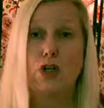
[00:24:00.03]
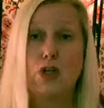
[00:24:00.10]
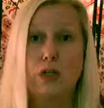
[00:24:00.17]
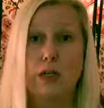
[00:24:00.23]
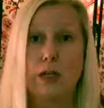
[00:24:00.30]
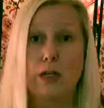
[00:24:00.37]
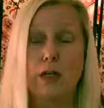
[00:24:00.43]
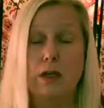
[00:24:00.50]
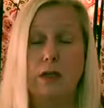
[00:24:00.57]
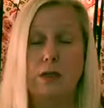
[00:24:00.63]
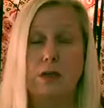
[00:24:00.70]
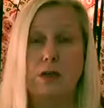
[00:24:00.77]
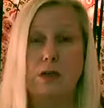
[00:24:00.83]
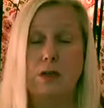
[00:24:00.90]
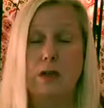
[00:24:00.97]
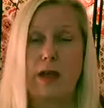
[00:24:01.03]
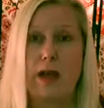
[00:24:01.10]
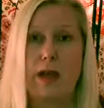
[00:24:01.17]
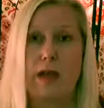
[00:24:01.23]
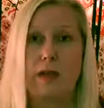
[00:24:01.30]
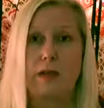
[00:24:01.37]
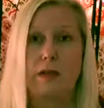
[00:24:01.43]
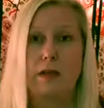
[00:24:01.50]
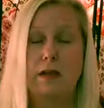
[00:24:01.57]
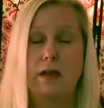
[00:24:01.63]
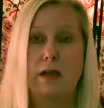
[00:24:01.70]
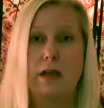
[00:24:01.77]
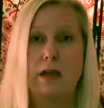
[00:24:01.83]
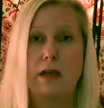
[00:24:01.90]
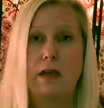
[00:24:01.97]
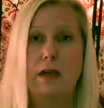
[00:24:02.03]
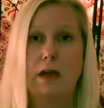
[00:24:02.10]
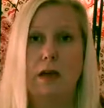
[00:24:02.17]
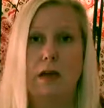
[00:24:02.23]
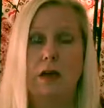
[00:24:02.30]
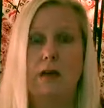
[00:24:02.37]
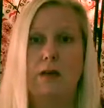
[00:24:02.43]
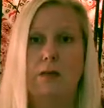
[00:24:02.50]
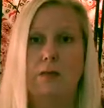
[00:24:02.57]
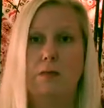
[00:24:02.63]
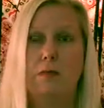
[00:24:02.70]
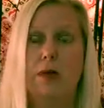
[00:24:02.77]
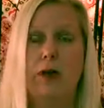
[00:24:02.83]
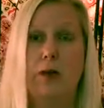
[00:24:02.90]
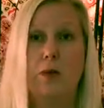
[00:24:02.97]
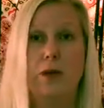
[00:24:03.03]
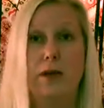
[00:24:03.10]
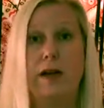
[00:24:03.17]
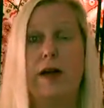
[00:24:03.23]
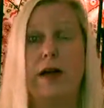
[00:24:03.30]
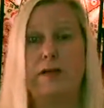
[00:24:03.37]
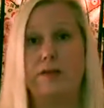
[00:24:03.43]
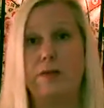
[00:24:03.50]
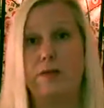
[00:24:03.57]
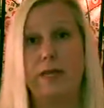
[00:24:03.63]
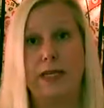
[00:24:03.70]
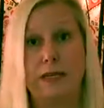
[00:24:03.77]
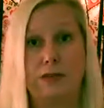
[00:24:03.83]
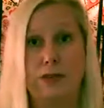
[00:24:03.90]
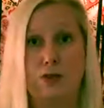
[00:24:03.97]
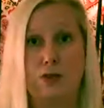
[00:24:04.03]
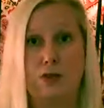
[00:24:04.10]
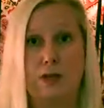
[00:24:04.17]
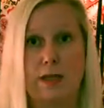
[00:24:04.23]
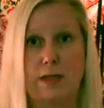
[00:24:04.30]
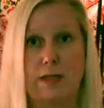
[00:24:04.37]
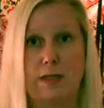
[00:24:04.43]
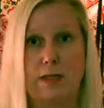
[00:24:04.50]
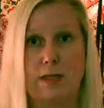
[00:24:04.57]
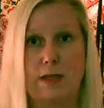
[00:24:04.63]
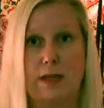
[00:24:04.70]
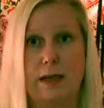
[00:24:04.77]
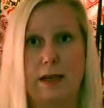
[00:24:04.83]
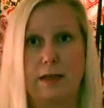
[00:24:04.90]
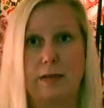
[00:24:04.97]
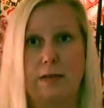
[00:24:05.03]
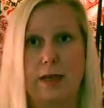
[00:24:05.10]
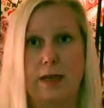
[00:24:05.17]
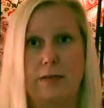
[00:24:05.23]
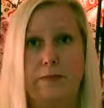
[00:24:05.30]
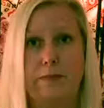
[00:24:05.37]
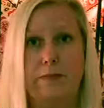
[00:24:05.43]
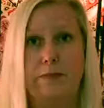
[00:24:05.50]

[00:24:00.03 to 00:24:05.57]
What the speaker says: earlier, so that I wouldn't have to make such a drastic step. But